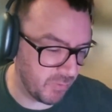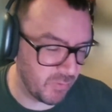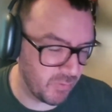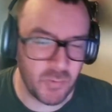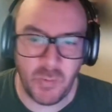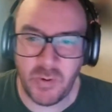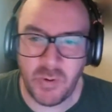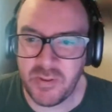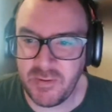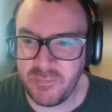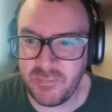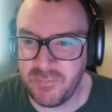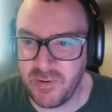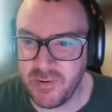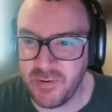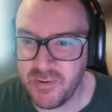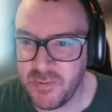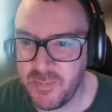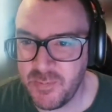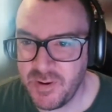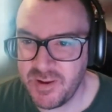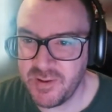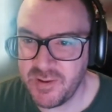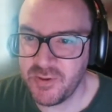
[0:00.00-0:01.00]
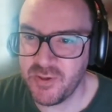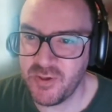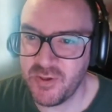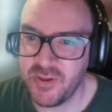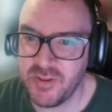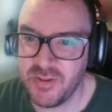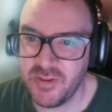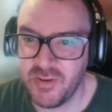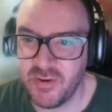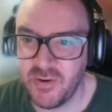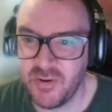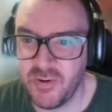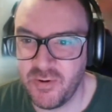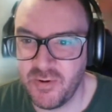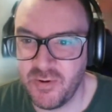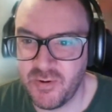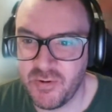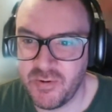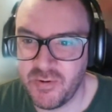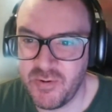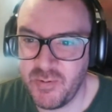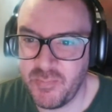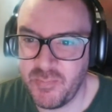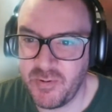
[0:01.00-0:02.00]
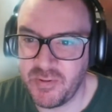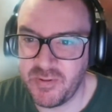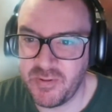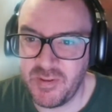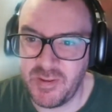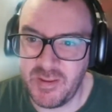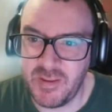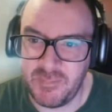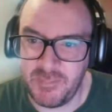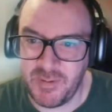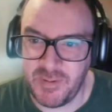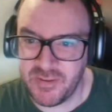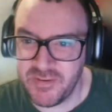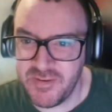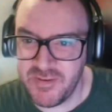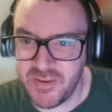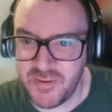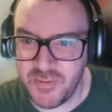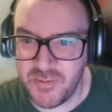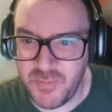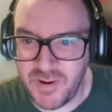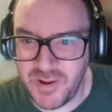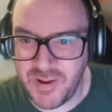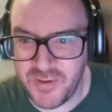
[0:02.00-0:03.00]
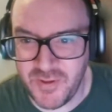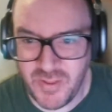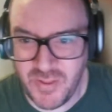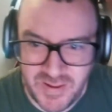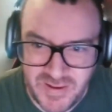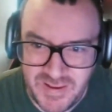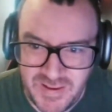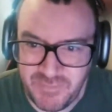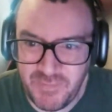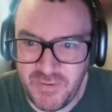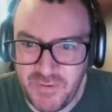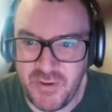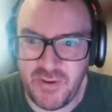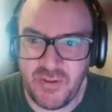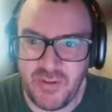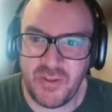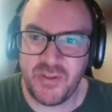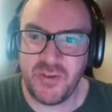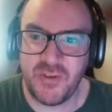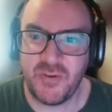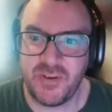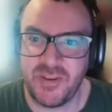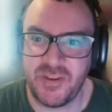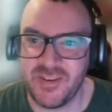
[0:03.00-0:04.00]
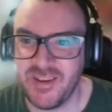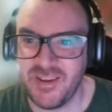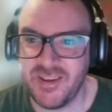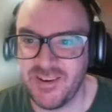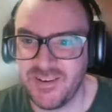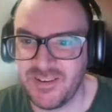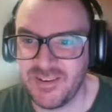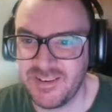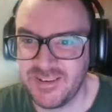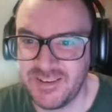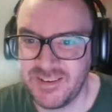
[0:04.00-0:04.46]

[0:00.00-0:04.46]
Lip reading: Do you want the fun question or do you want the business question? I'm giving you the choice here.